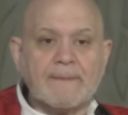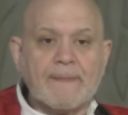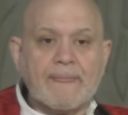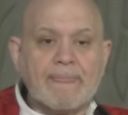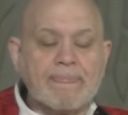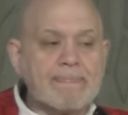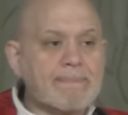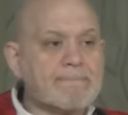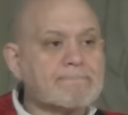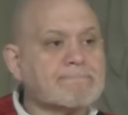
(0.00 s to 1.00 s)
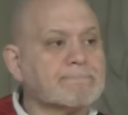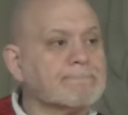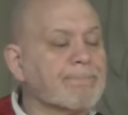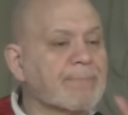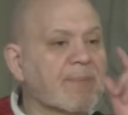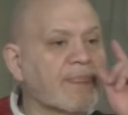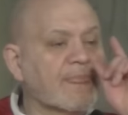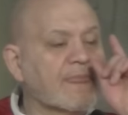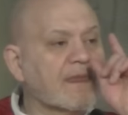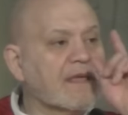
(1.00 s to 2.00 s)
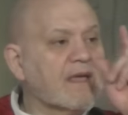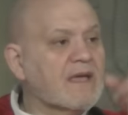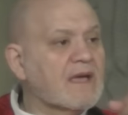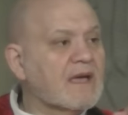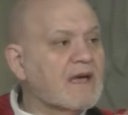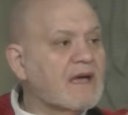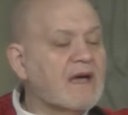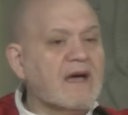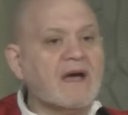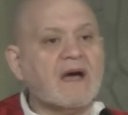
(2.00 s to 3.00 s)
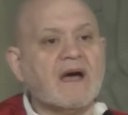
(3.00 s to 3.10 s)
[no speech]